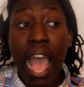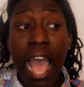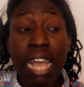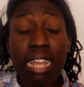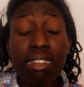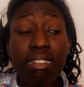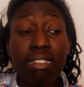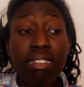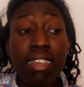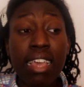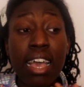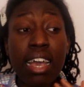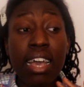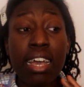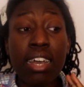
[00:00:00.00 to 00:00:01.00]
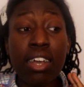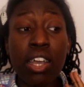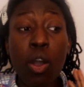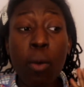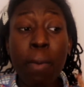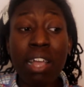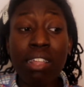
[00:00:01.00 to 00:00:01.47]
and
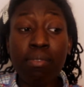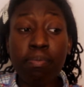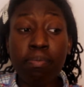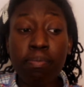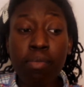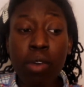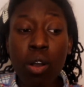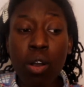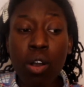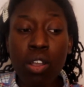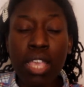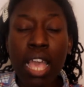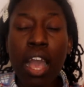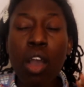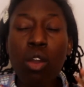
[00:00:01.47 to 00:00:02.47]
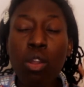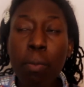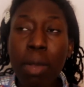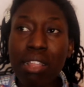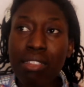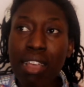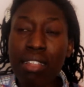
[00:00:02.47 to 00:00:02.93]
on my
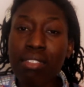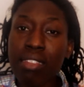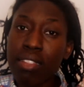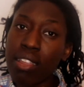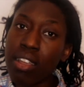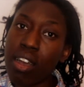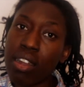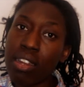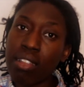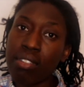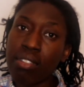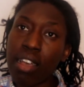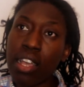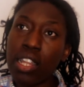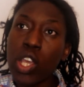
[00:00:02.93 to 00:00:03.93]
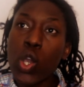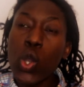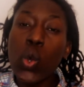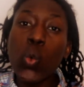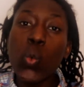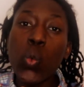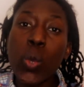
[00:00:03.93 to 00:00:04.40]
dad's side, the Ghanaian side,
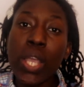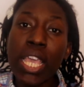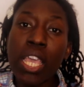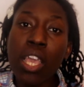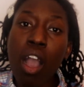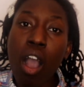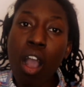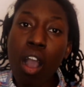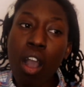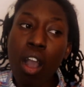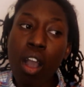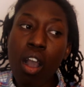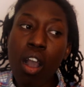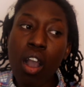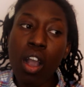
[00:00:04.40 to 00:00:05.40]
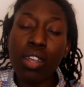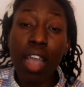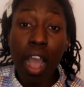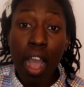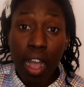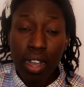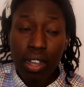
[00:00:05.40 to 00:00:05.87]
we are
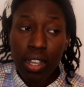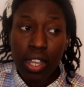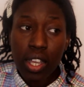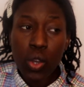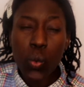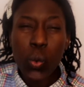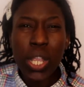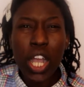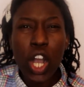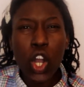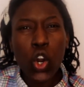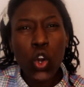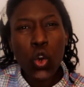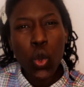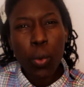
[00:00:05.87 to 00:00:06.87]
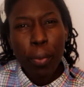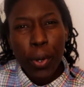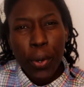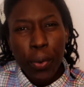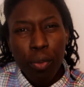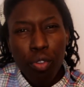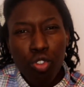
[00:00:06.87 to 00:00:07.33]
Ga, we are
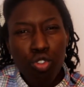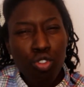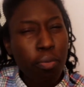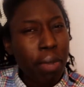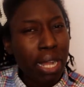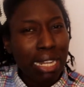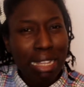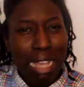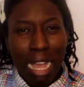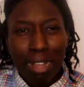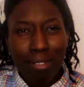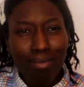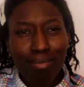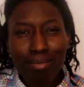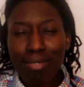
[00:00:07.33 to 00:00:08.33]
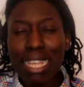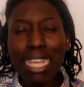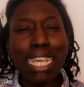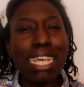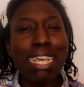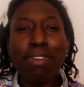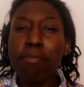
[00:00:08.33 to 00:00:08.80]
Krobo, Sumanya.
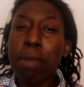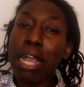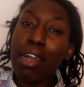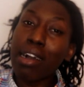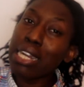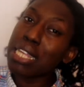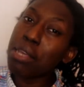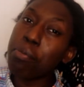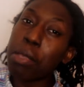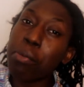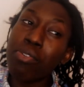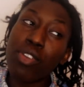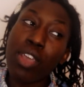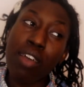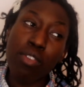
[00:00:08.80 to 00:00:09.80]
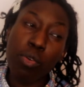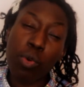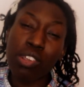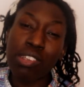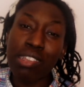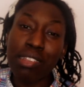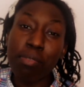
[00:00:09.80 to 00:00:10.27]
My Ghanaian people, if you ever
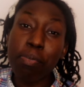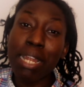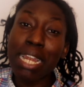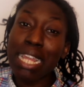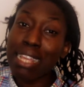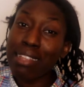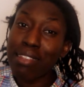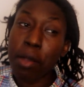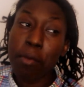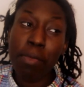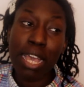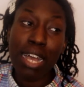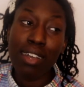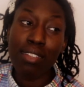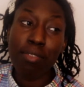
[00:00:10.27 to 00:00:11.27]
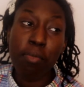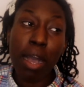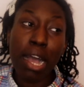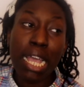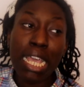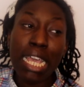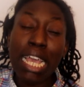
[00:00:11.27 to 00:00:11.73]
watch this, please help me out, because
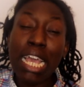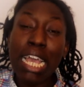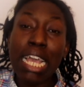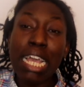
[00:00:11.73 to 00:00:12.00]
my